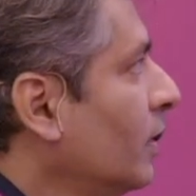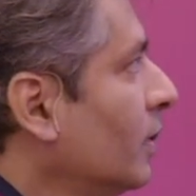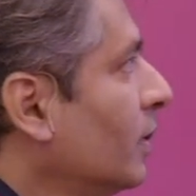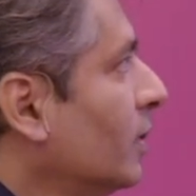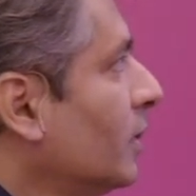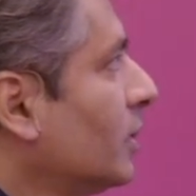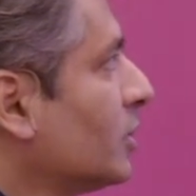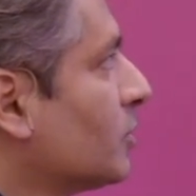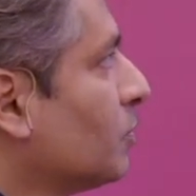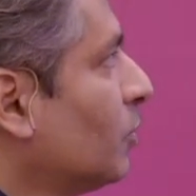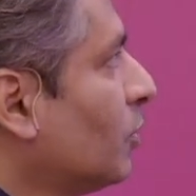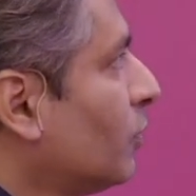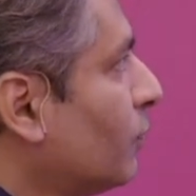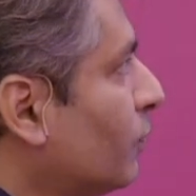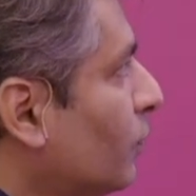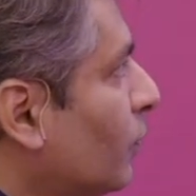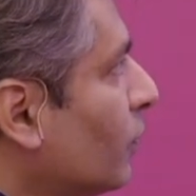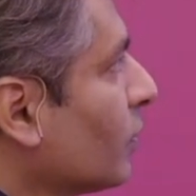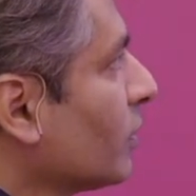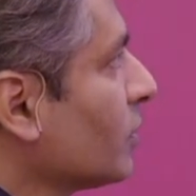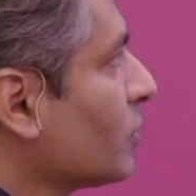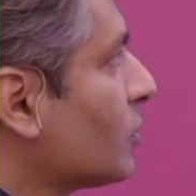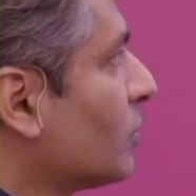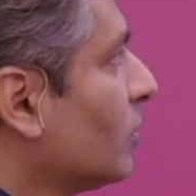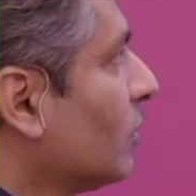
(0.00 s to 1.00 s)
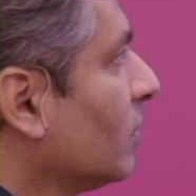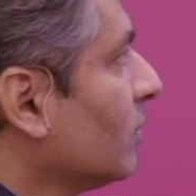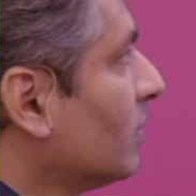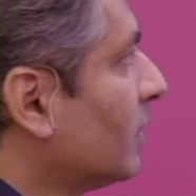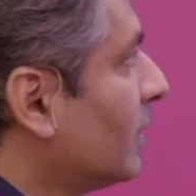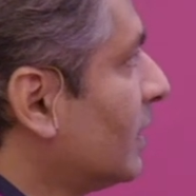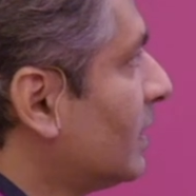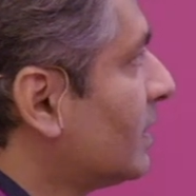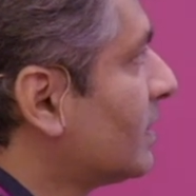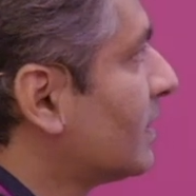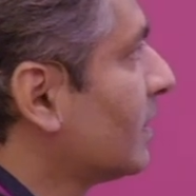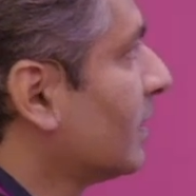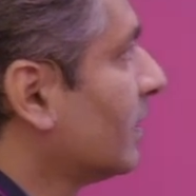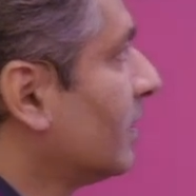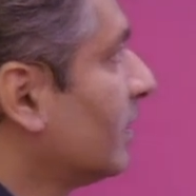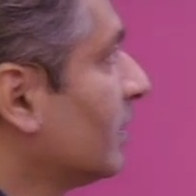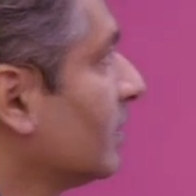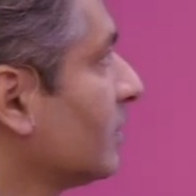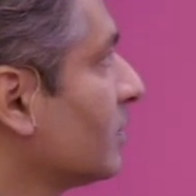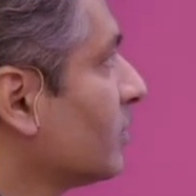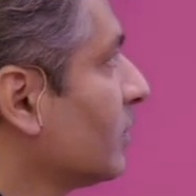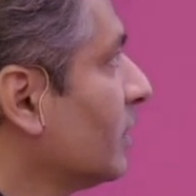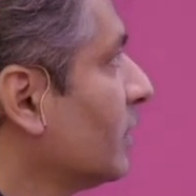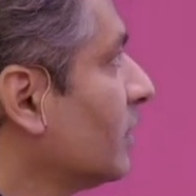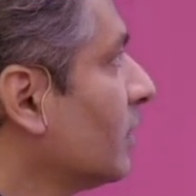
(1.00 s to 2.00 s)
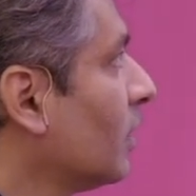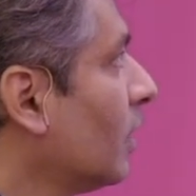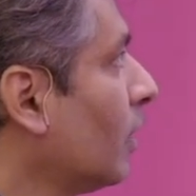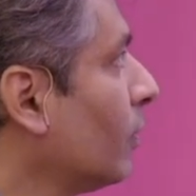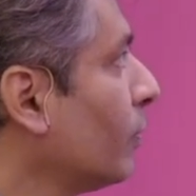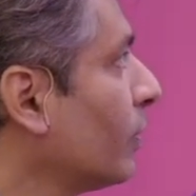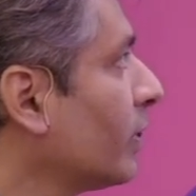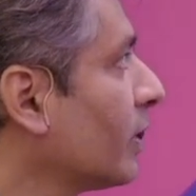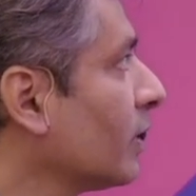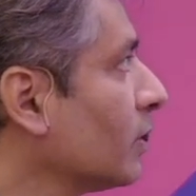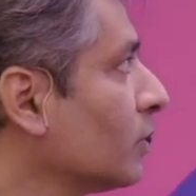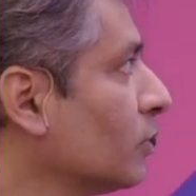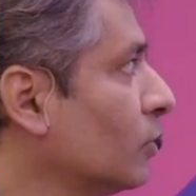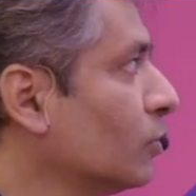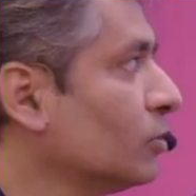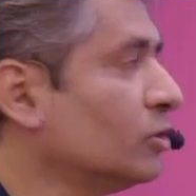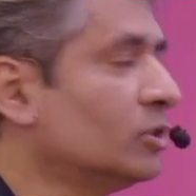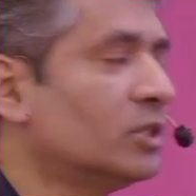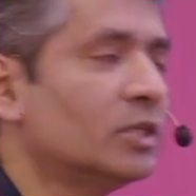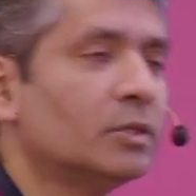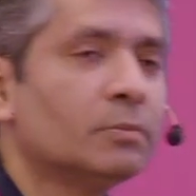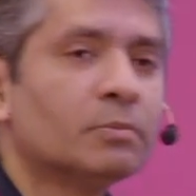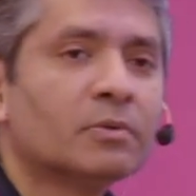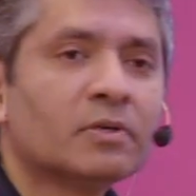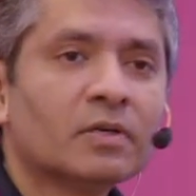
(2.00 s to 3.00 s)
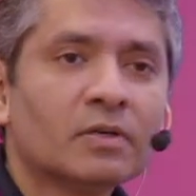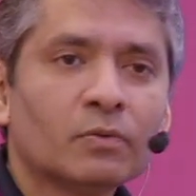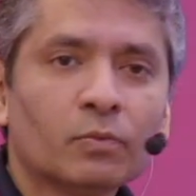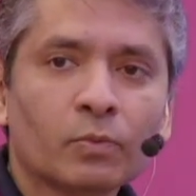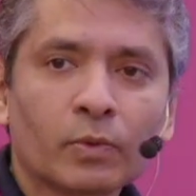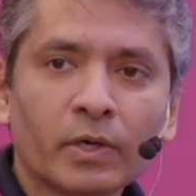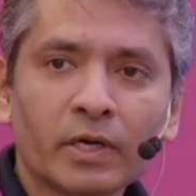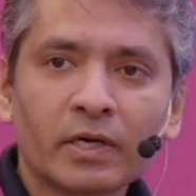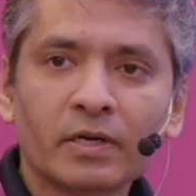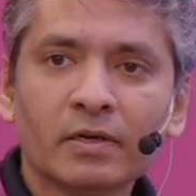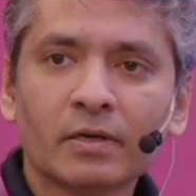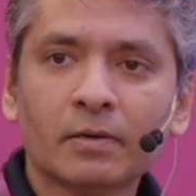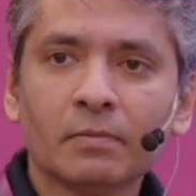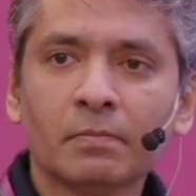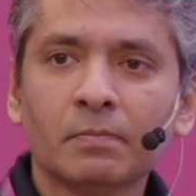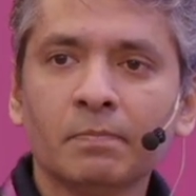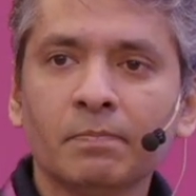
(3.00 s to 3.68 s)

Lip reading: is more focused on these areas, right? How we can go deeper and wider.